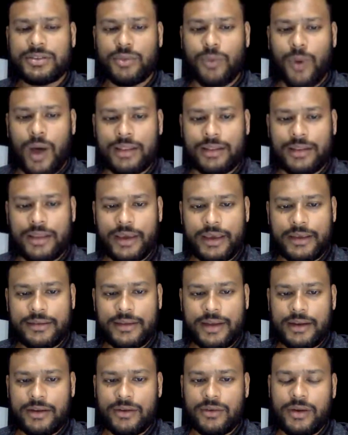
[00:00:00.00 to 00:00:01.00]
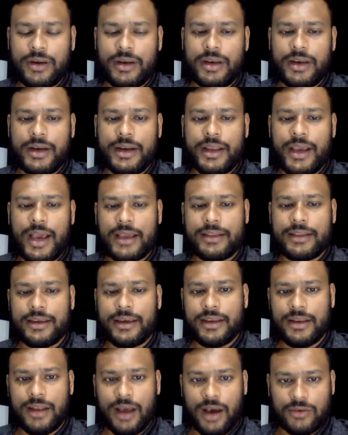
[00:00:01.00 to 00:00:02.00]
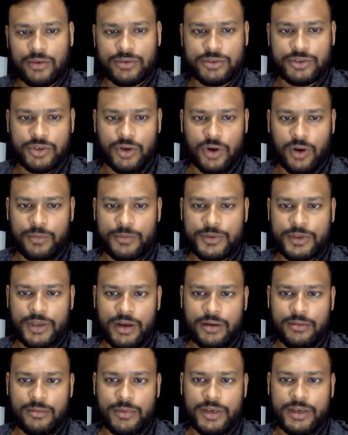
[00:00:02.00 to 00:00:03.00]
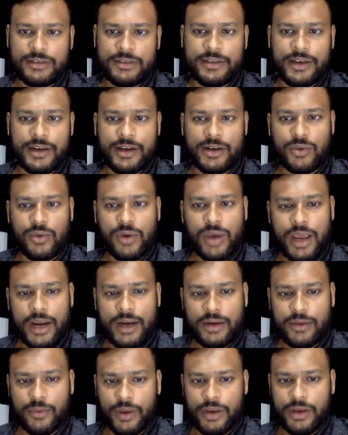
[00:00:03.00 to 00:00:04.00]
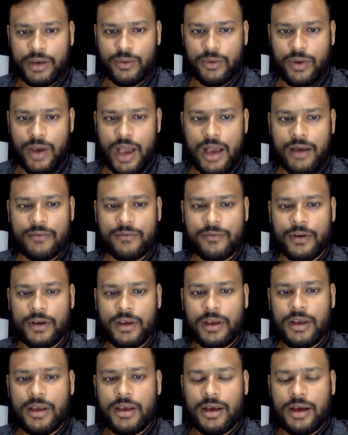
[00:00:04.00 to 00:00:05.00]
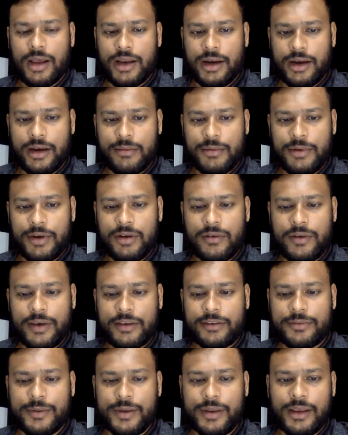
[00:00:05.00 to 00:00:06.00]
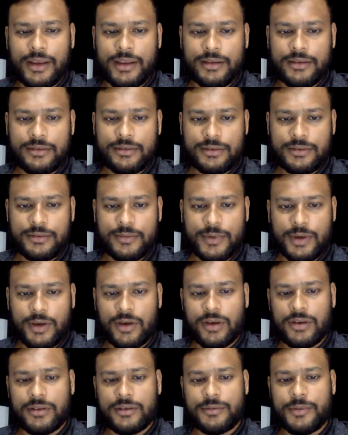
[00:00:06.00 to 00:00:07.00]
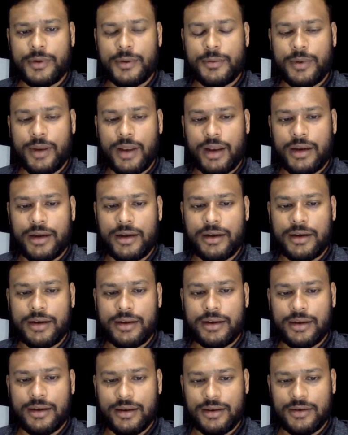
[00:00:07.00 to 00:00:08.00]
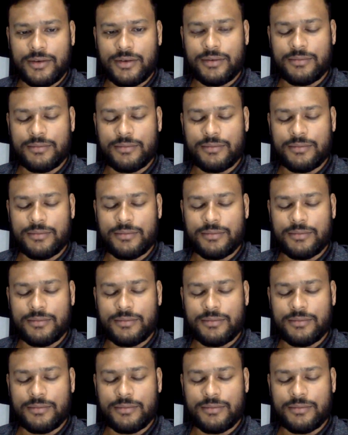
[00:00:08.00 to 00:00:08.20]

one thing is that you know in india i think in-house jobs are easier to get when you have a little bit of experience a little you know,